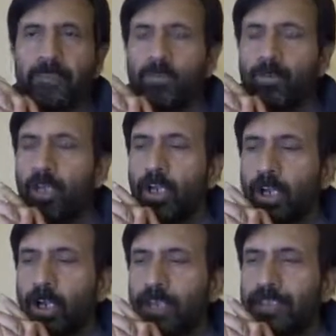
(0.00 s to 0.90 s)
So
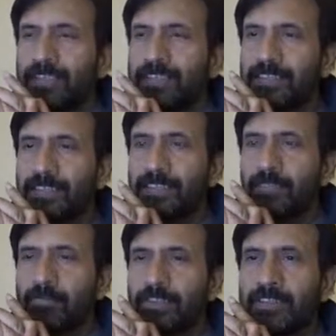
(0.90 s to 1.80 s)
all these uh,
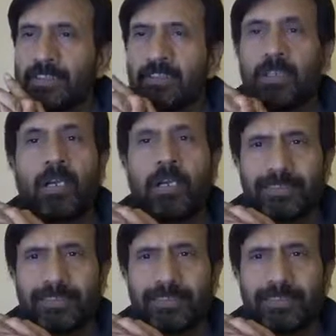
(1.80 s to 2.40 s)
reasons are